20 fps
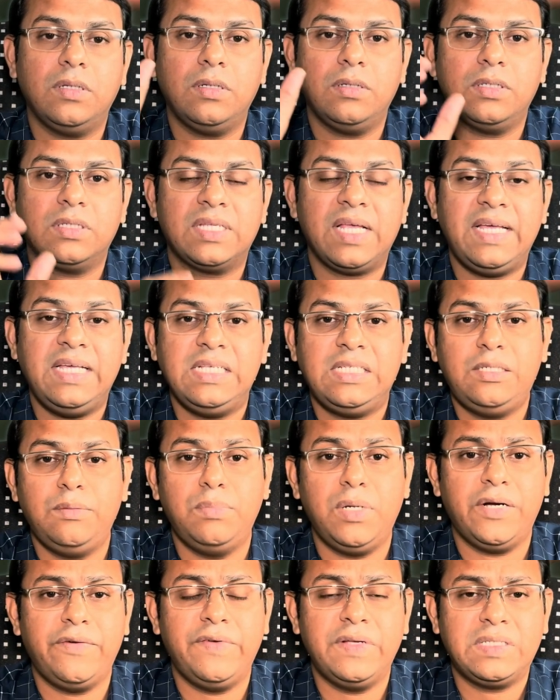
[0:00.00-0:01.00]
sized
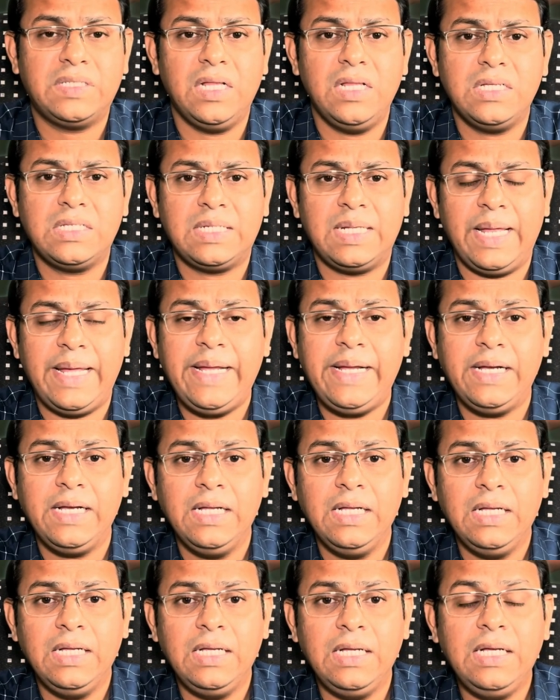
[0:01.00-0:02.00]
blood vessels, like
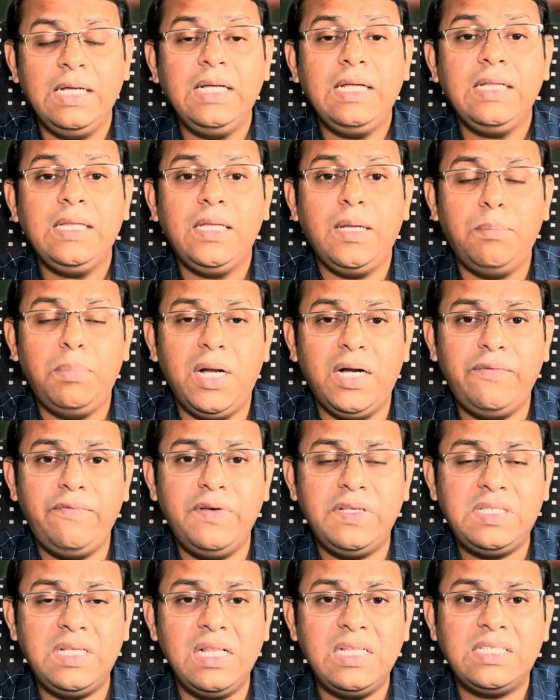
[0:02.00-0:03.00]
the blood
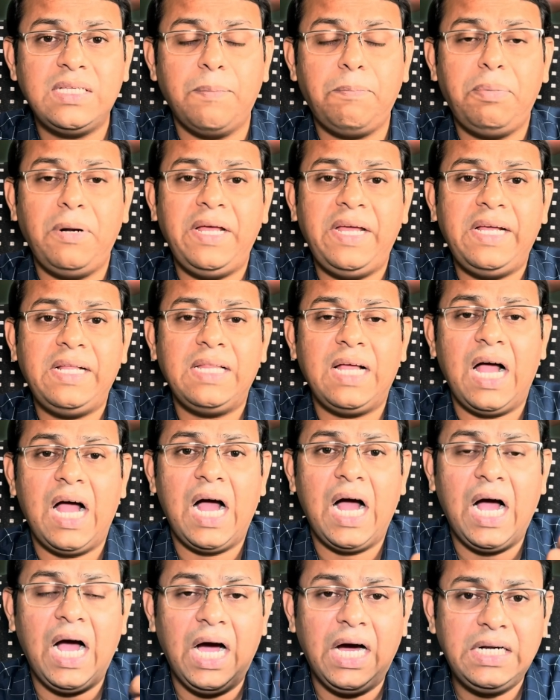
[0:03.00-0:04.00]
vessels supplying the
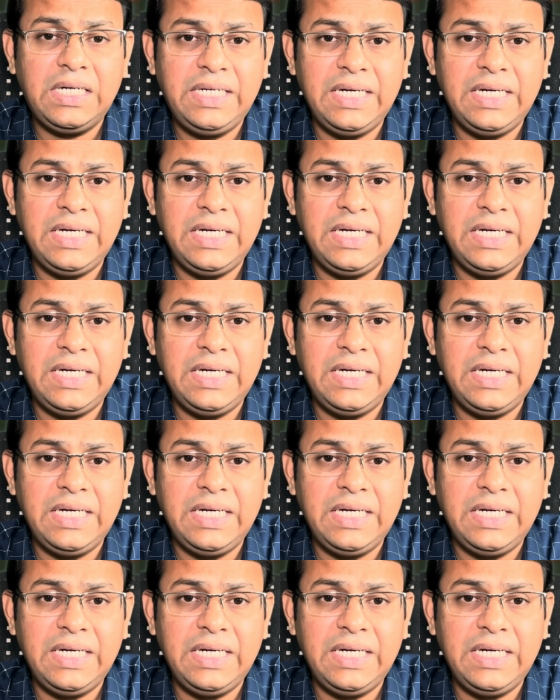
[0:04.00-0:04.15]
heart